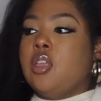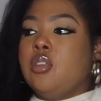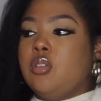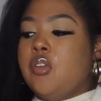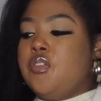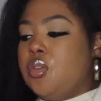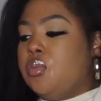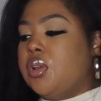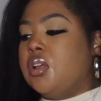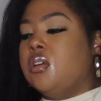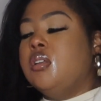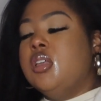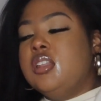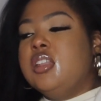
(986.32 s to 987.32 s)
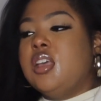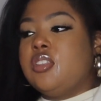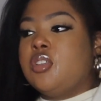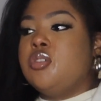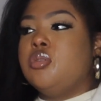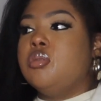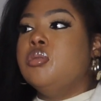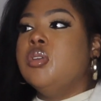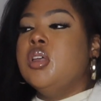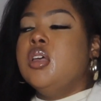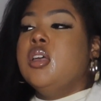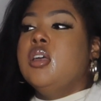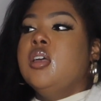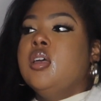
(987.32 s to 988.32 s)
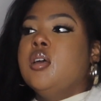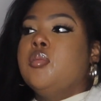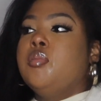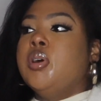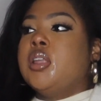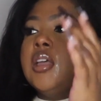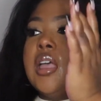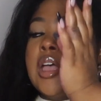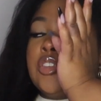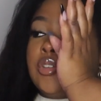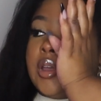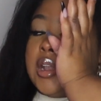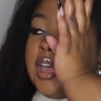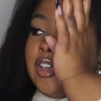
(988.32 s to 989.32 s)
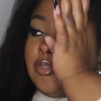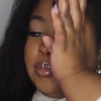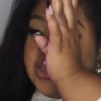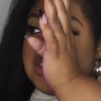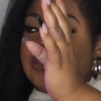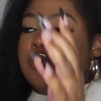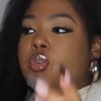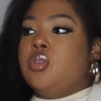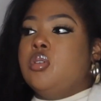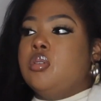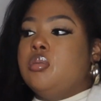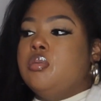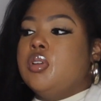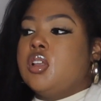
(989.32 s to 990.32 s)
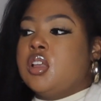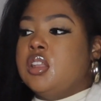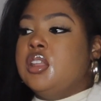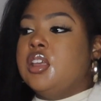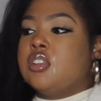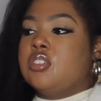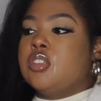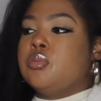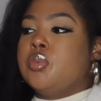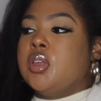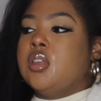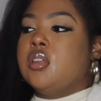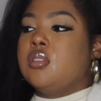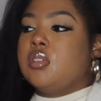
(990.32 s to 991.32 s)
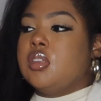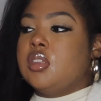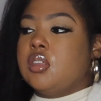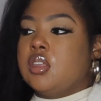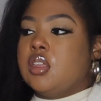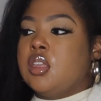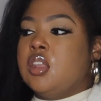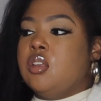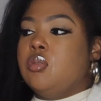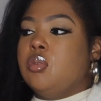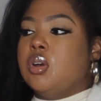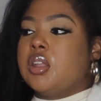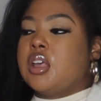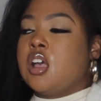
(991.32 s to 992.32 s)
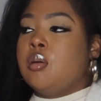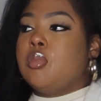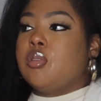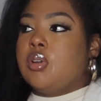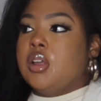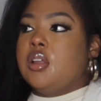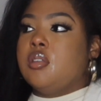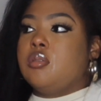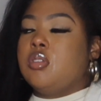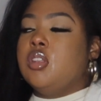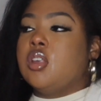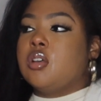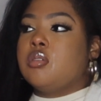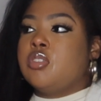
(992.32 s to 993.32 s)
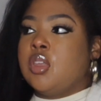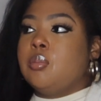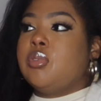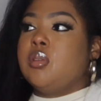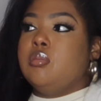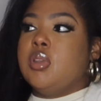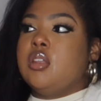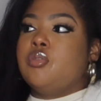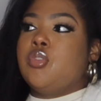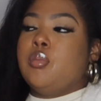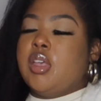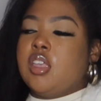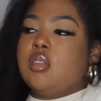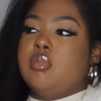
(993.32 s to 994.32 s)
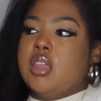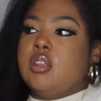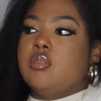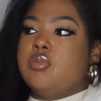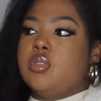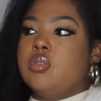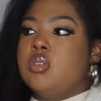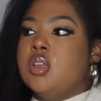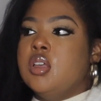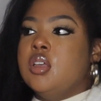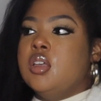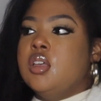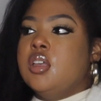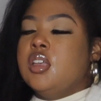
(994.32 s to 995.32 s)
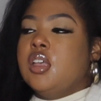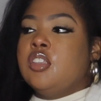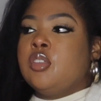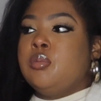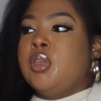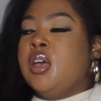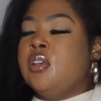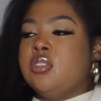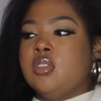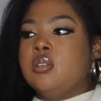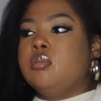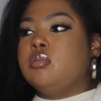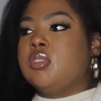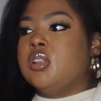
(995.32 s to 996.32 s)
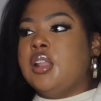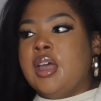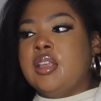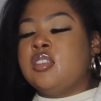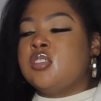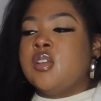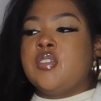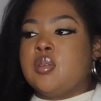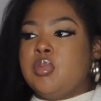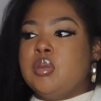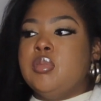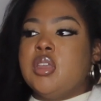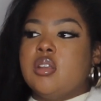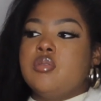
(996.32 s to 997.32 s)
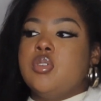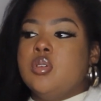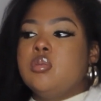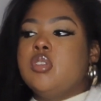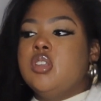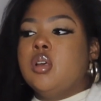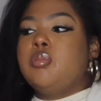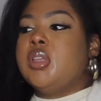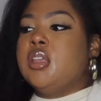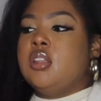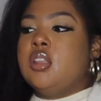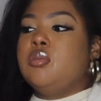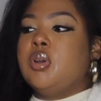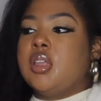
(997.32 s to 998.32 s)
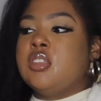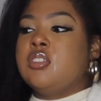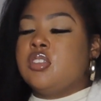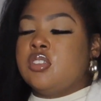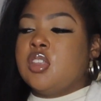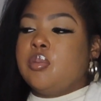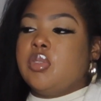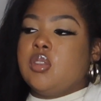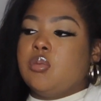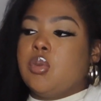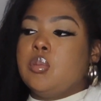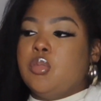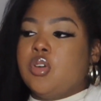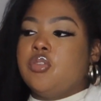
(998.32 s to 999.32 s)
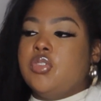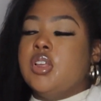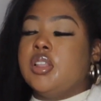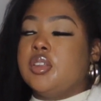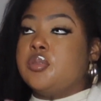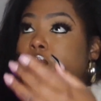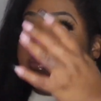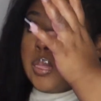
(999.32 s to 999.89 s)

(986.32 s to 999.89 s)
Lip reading: if you will. That's cool. But I try to have meaningful connections with anyone I come around, something meaningful, make it meaningful. And sometimes the light stuff can be meaningful, but anyway, it's just something that we're more feeling.